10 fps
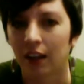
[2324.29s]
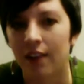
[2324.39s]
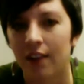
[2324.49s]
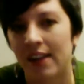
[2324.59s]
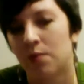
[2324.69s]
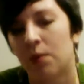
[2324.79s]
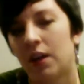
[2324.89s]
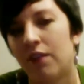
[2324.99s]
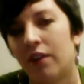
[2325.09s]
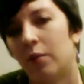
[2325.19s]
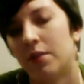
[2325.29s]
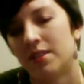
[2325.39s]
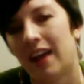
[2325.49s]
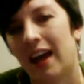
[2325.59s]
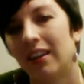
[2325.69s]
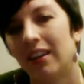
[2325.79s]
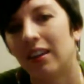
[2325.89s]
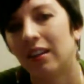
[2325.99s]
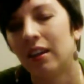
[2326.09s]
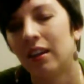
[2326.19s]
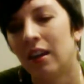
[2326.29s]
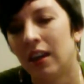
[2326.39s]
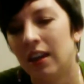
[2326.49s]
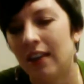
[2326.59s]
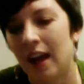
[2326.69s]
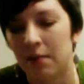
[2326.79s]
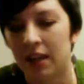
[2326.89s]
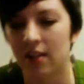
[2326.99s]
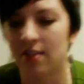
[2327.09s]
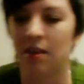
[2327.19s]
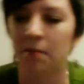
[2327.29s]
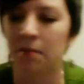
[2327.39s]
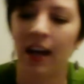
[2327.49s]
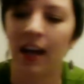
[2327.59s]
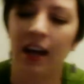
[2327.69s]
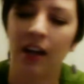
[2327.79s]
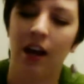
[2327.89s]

and that's what I felt was lacking in that, because in my head, I